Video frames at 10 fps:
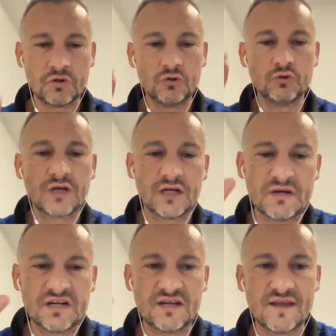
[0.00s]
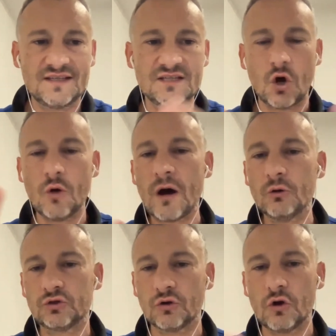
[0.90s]
you can imagine that is
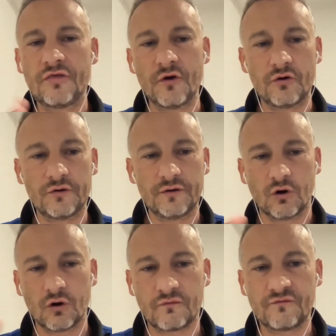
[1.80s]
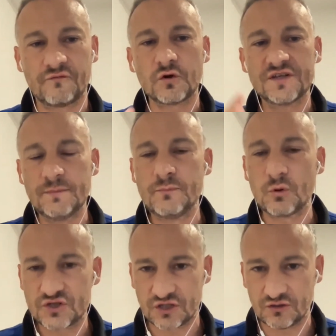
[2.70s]
about a third or
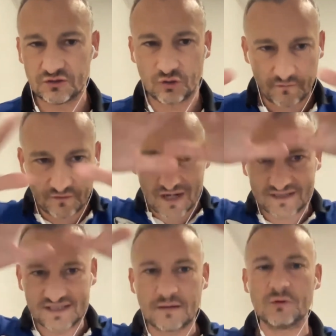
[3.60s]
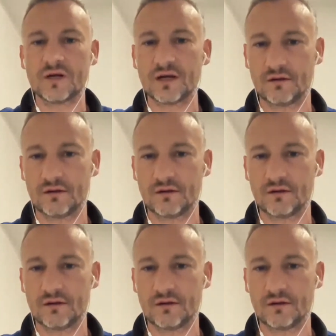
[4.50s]
40% of the Latin America.